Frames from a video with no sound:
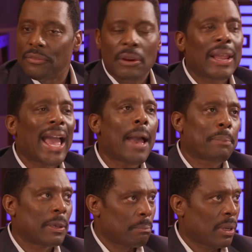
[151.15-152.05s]
very
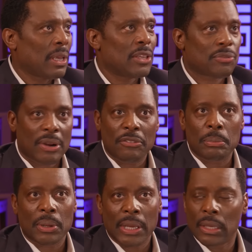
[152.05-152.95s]
happy and pleased for
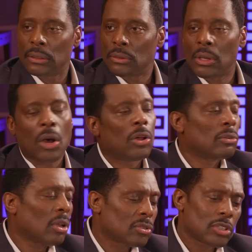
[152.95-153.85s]
everybody
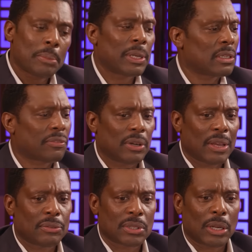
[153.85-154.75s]
on, on so many different
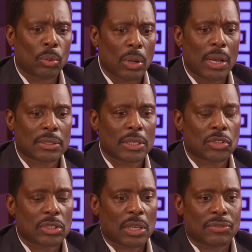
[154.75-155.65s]
levels that it works. It
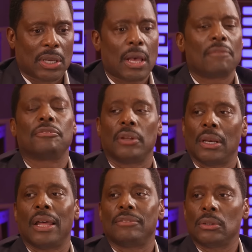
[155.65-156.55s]
just gives a comfort
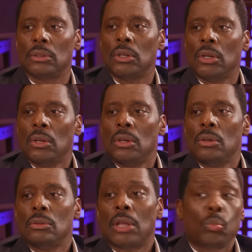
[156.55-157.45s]
level
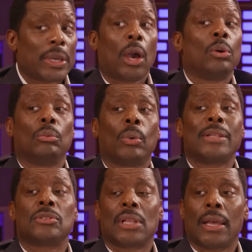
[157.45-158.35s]
that we own
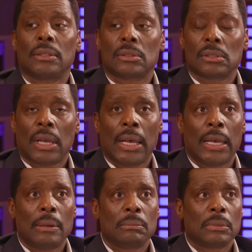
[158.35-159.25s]
Wednesdays.
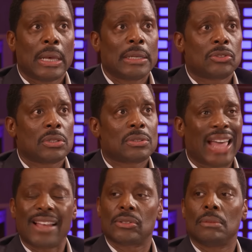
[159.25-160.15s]
Um, and it's just
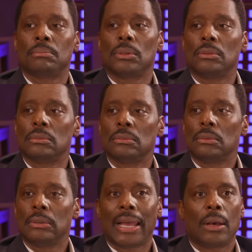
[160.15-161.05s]
that simple.
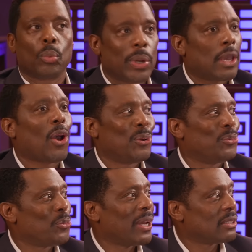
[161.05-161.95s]
Now we
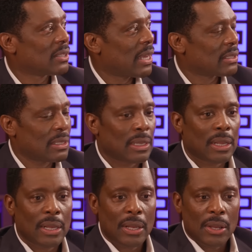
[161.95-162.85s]
own Wednesdays. And
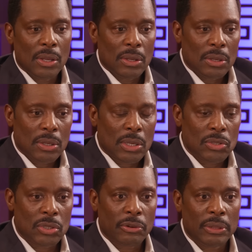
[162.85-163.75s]

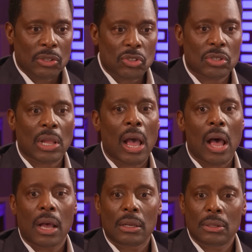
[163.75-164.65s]
considering the
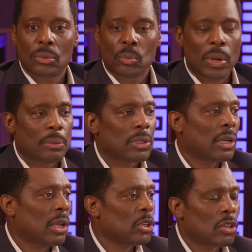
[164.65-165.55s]
start, when you
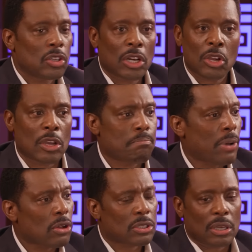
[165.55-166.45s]
know you you know you're
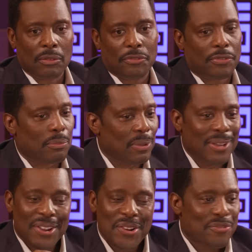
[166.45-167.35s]
boxing from
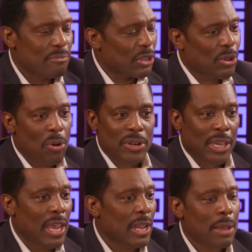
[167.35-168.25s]
from the corner,
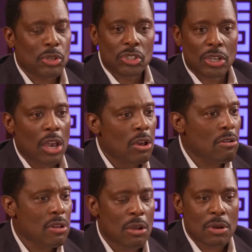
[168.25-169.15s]
going I'm a
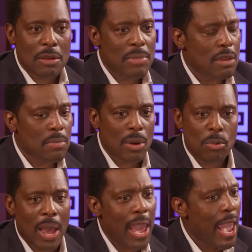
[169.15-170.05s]
show and I want to make my
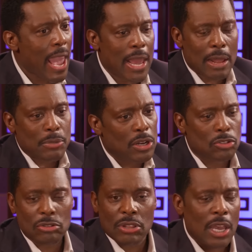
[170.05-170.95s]
way and I'm going
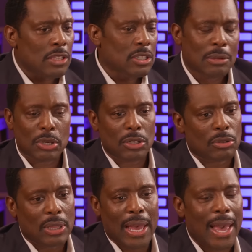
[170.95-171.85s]
to do this and I'm going to
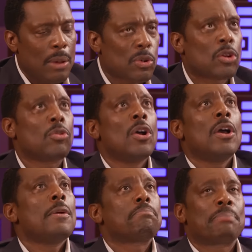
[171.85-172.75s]
do that, and we all
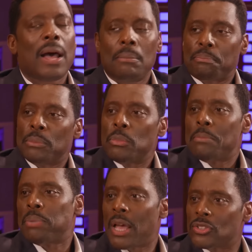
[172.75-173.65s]
pump and we
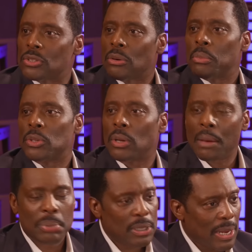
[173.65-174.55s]
bluster and we do
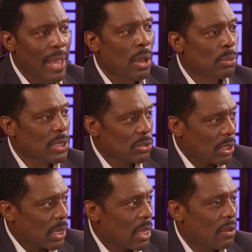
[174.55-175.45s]
that. But now there's
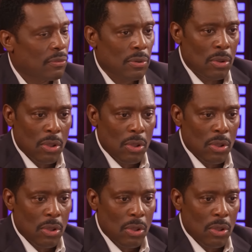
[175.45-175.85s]
a kind of,